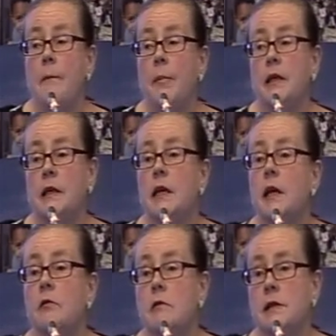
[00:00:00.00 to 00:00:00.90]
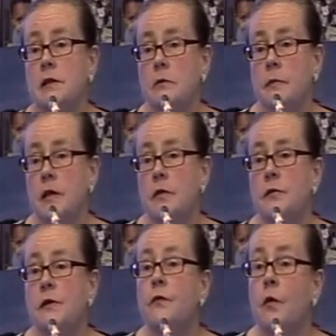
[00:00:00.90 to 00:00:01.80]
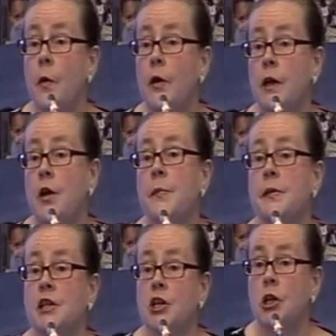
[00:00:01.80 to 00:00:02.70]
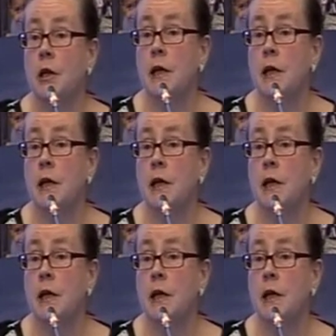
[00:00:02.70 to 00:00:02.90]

but it can also be used for body composition